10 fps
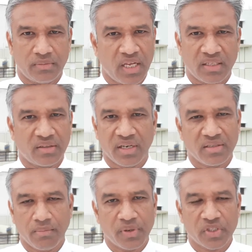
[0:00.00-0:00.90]
They are the three
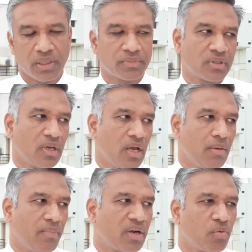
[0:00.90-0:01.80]
simple steps.
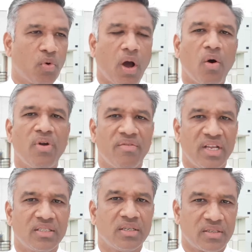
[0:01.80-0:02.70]
But how
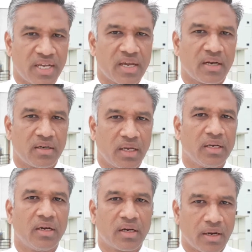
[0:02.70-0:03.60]
evidence is taken
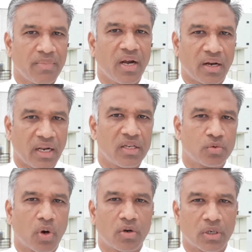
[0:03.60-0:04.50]
in a criminal trial
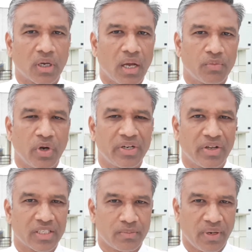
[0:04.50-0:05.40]
is what I'm going
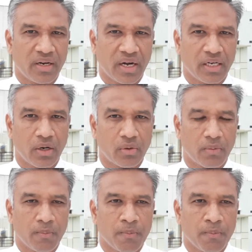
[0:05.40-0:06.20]
to explain right now.